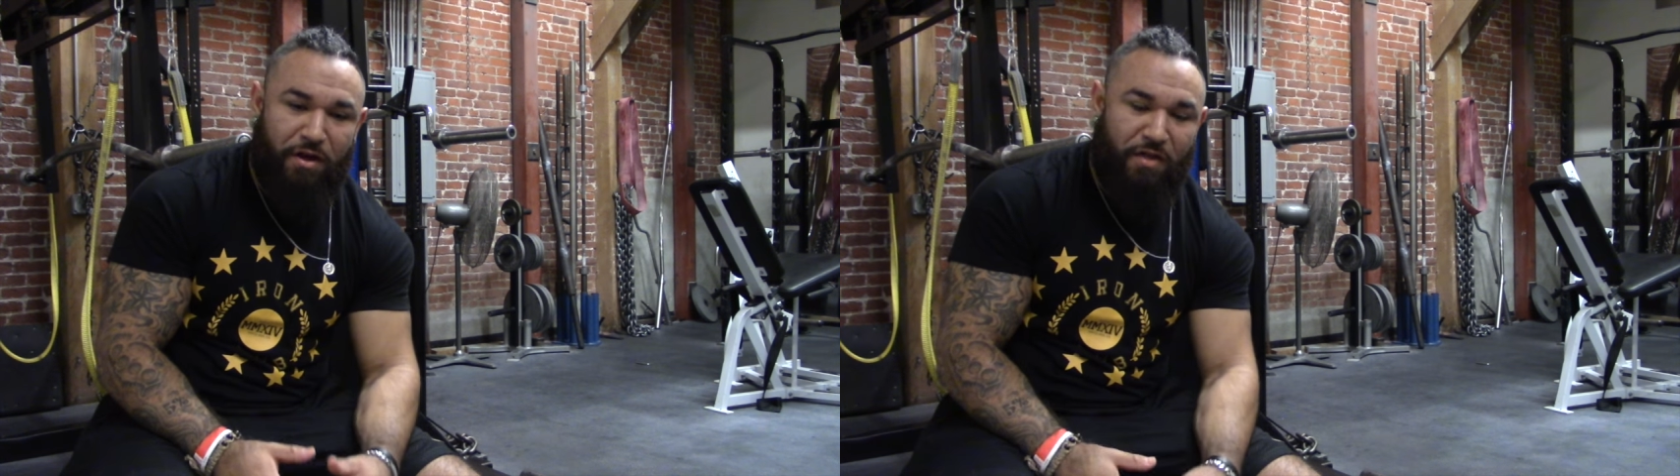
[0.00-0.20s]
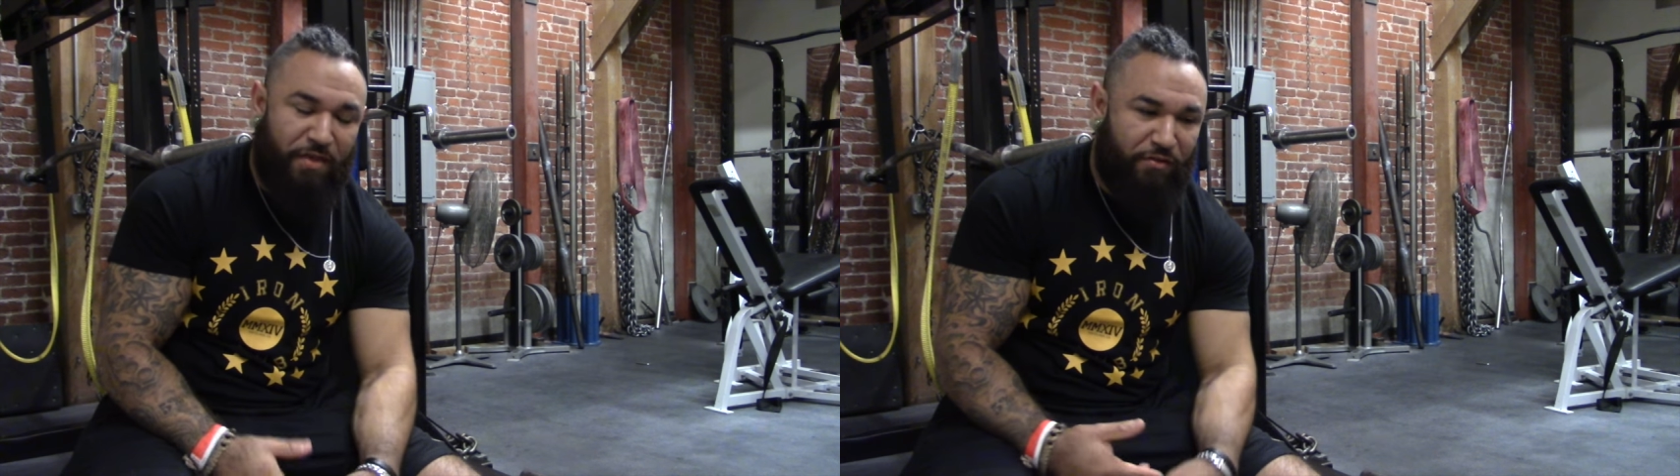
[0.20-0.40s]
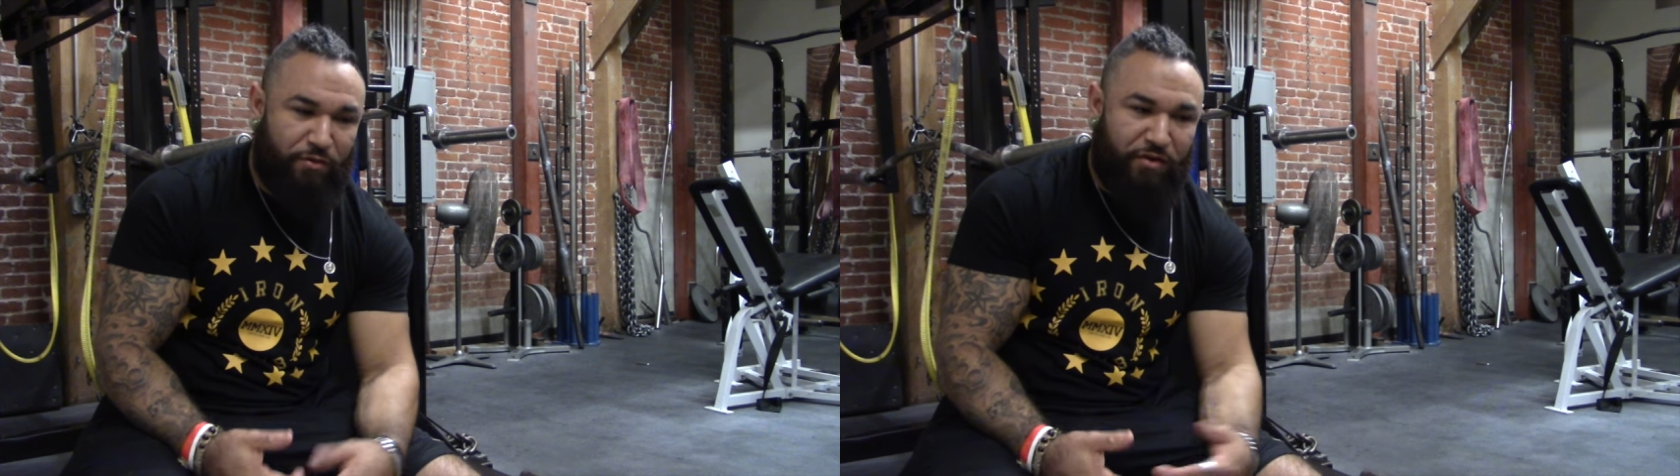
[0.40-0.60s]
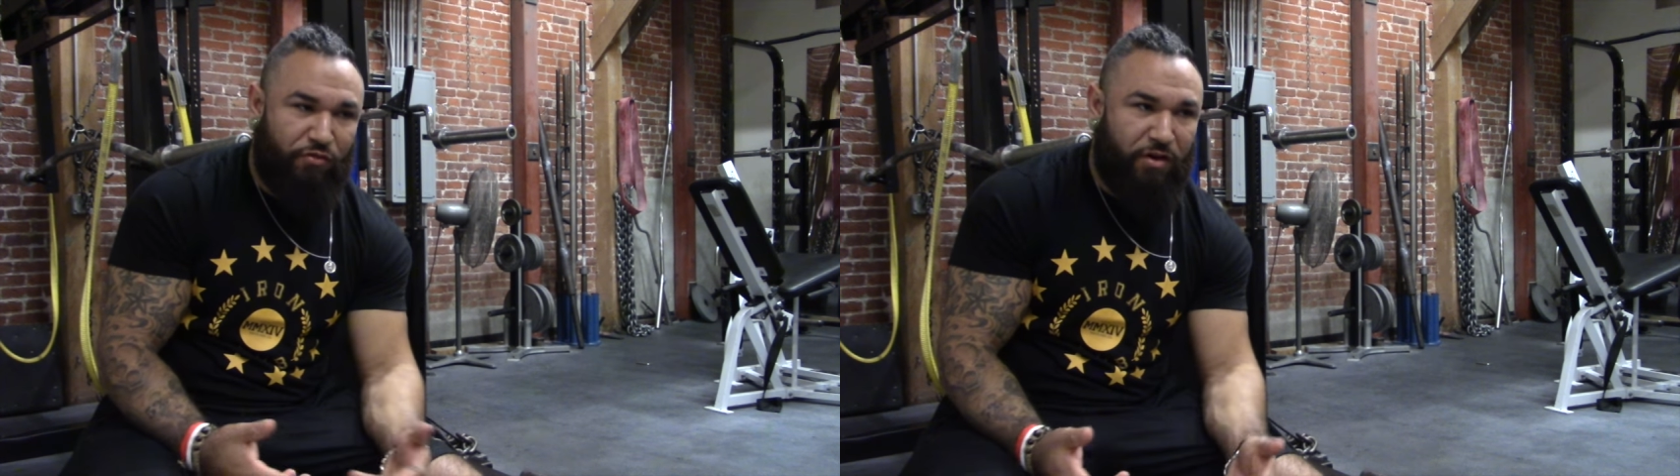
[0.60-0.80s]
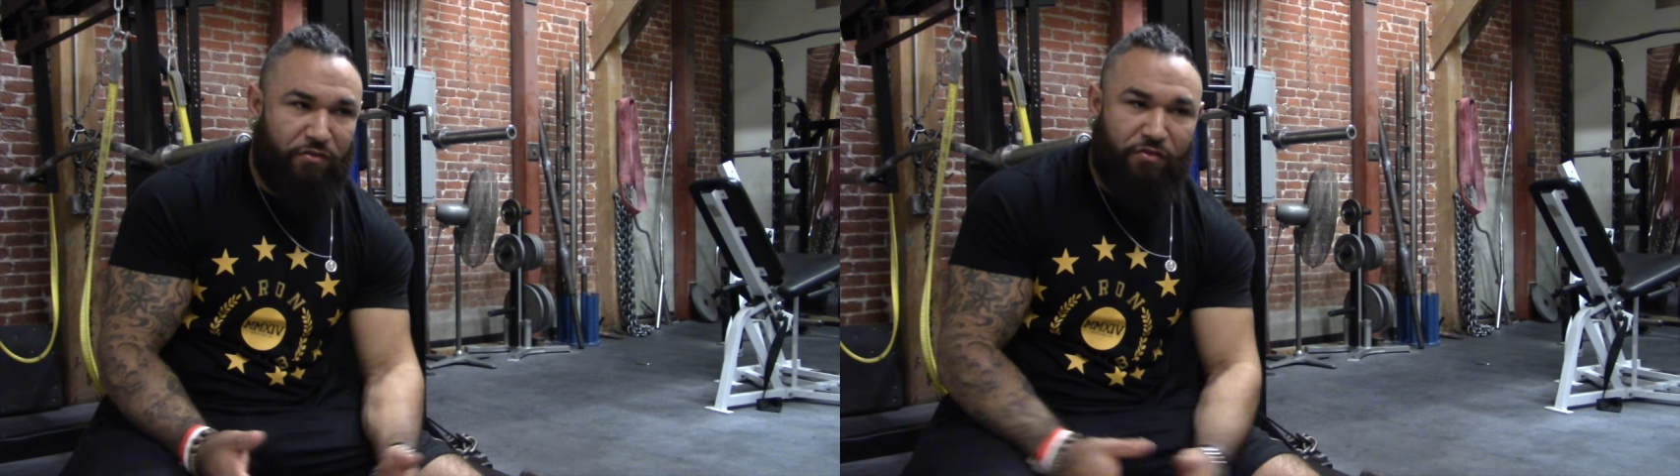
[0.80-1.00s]
And that's what I
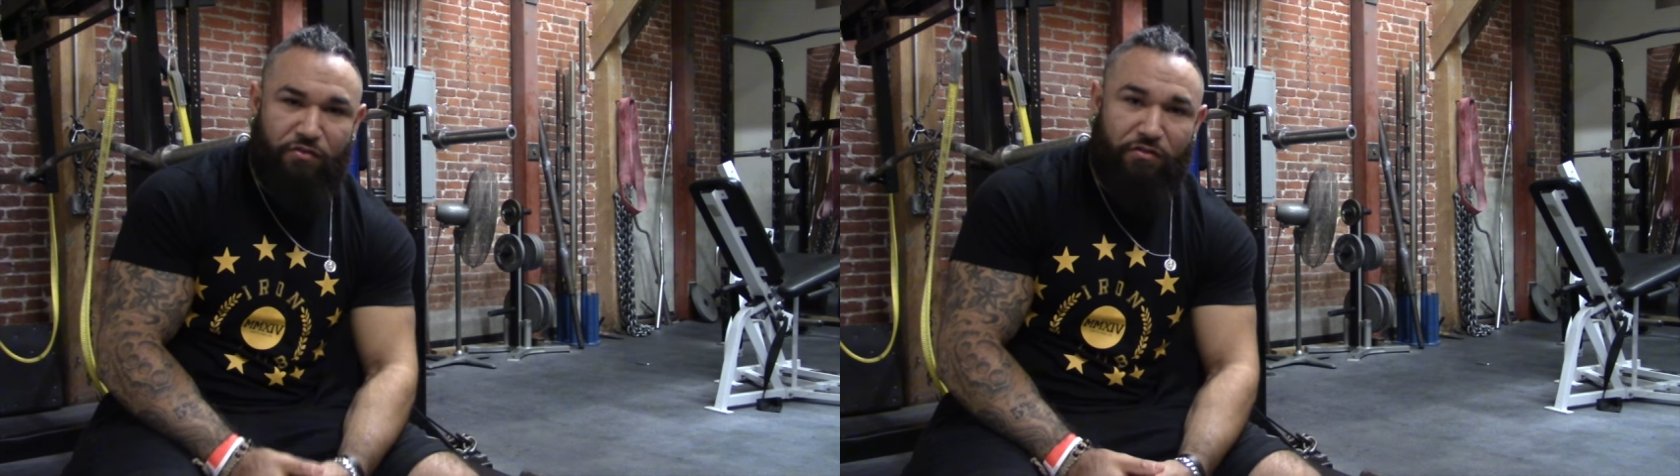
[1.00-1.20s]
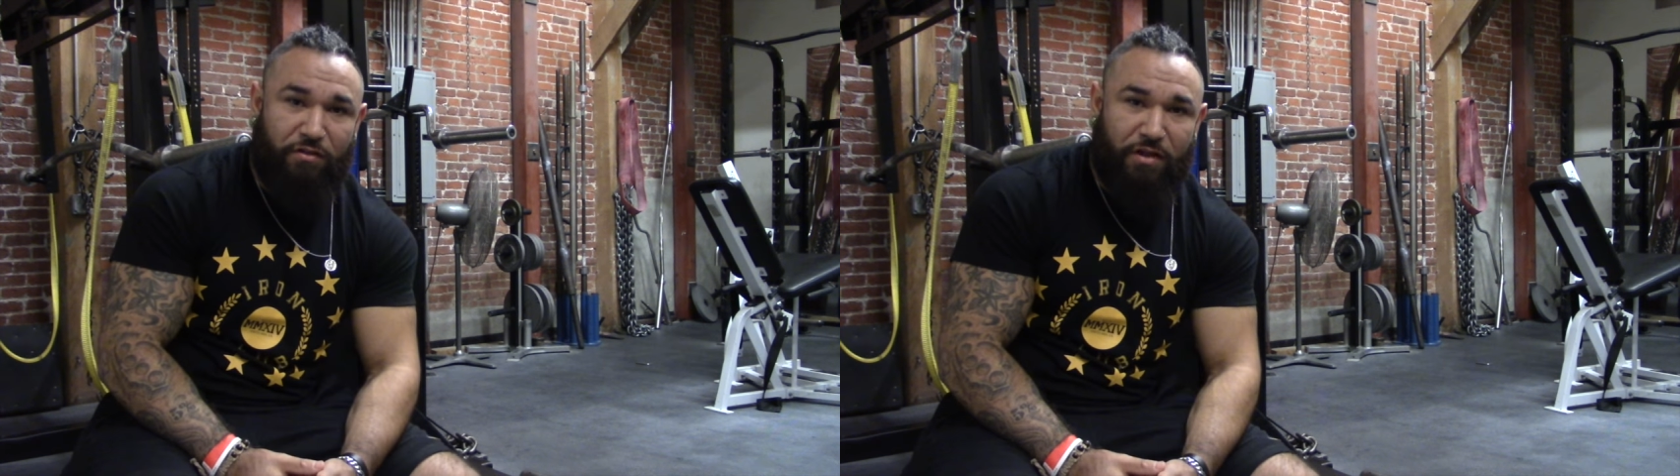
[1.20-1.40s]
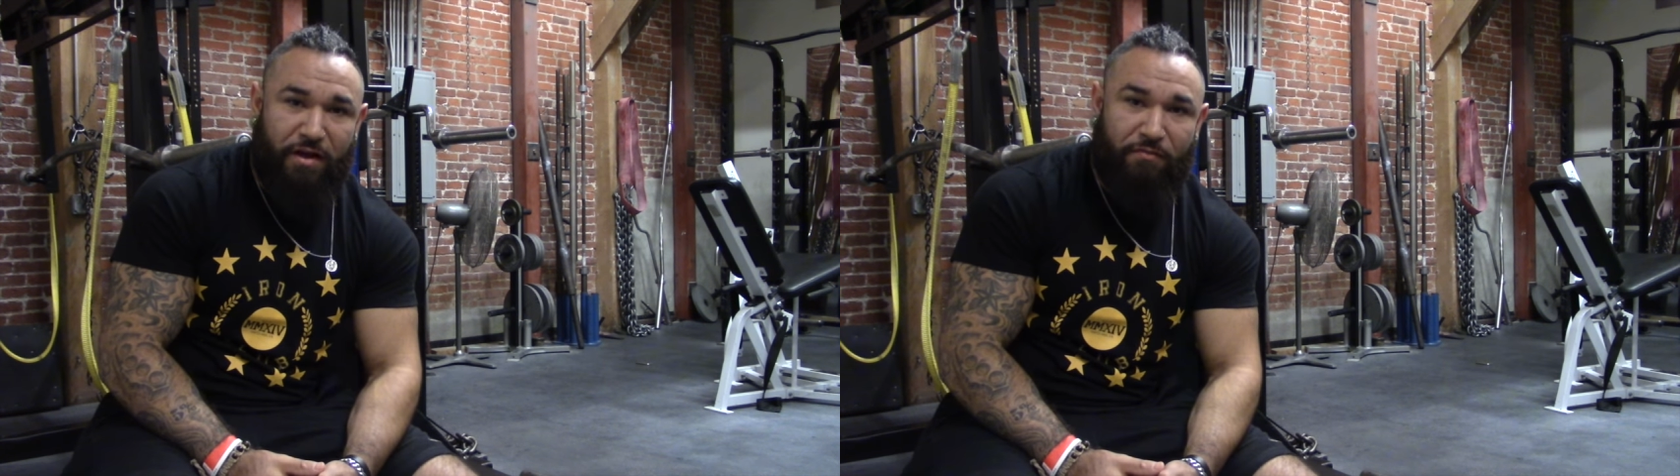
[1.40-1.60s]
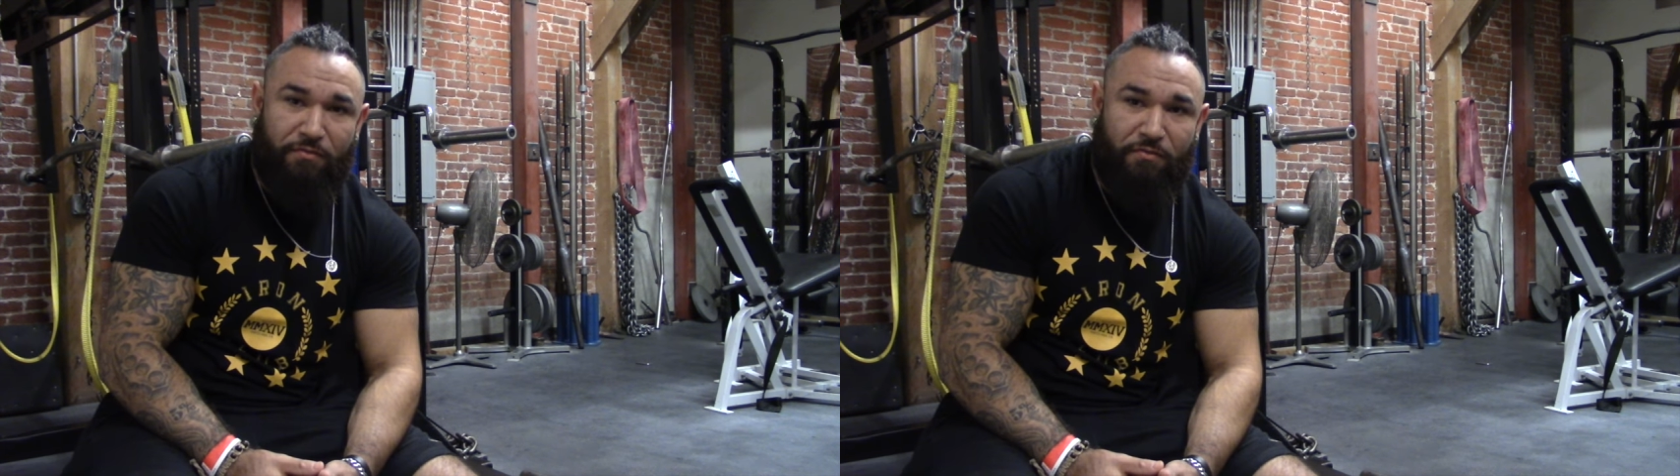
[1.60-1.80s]
transitioned to life.